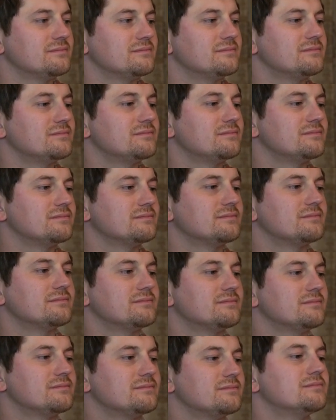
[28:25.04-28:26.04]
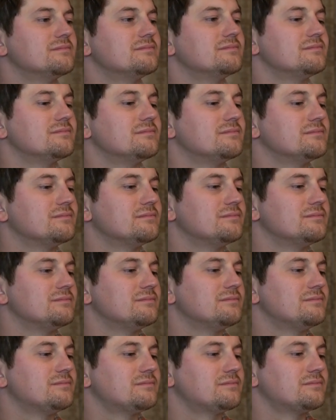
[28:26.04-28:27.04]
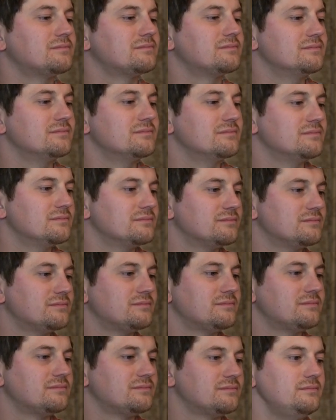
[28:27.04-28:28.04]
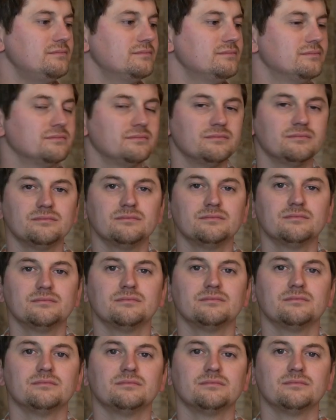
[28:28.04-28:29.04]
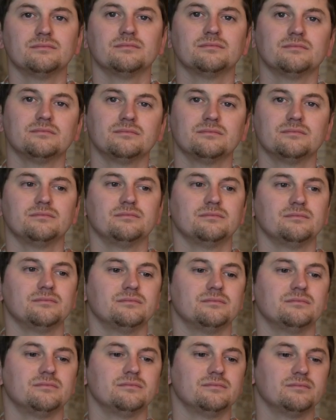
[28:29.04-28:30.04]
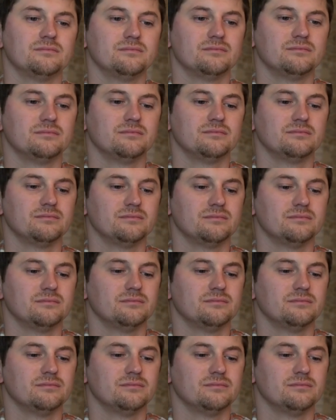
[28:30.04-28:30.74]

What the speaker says: This person isn't speaking.